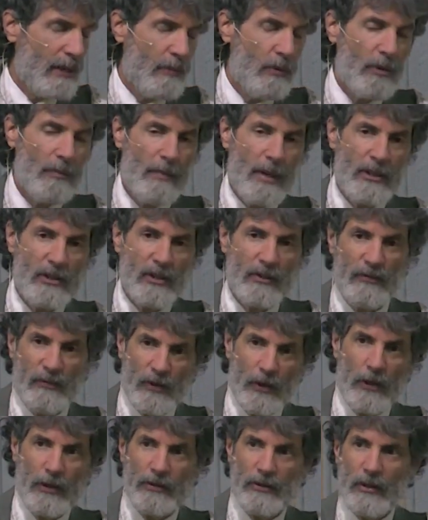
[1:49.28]
Abram mentioned
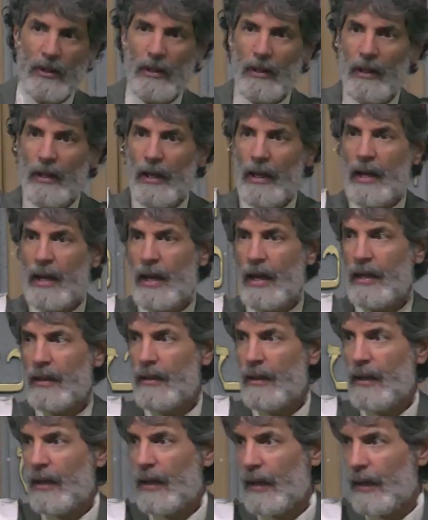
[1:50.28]
first,
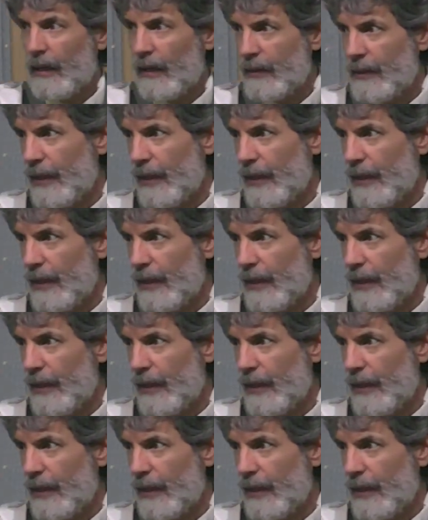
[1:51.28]
and uh,